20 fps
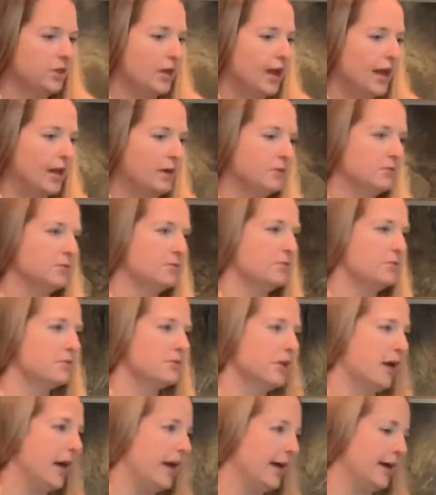
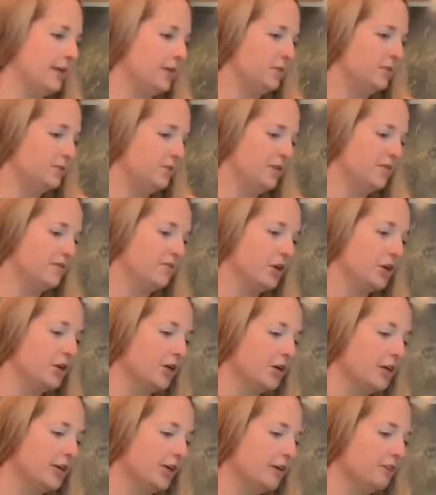Outside. Be
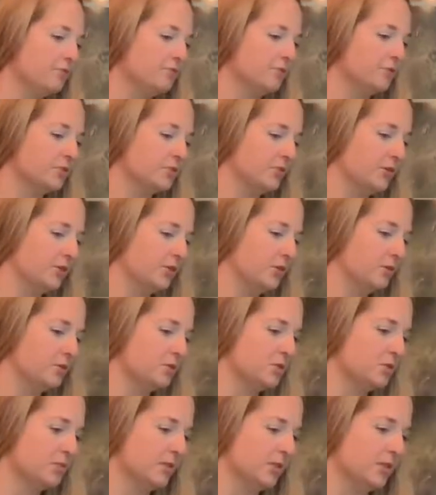very careful so you don't
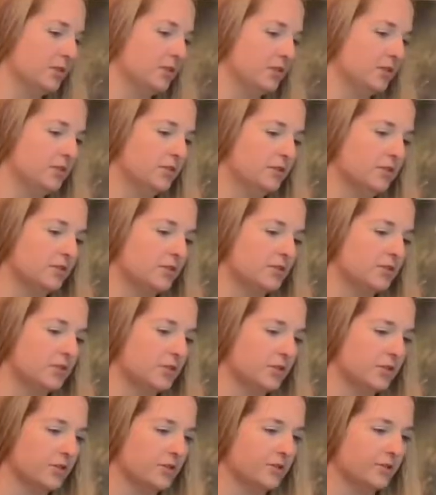spill a little dirt.